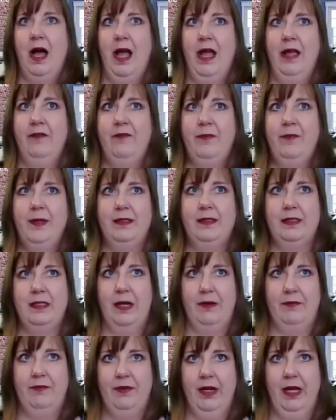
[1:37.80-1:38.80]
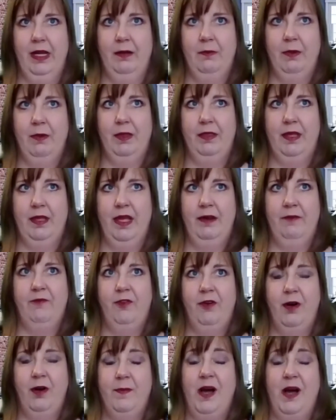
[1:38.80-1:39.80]
I've been suffering with it
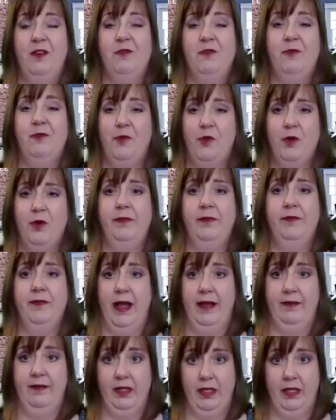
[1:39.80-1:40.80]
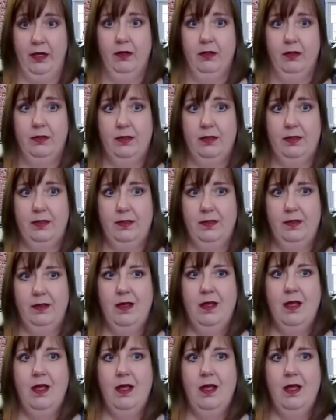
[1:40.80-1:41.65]
for about 45 years.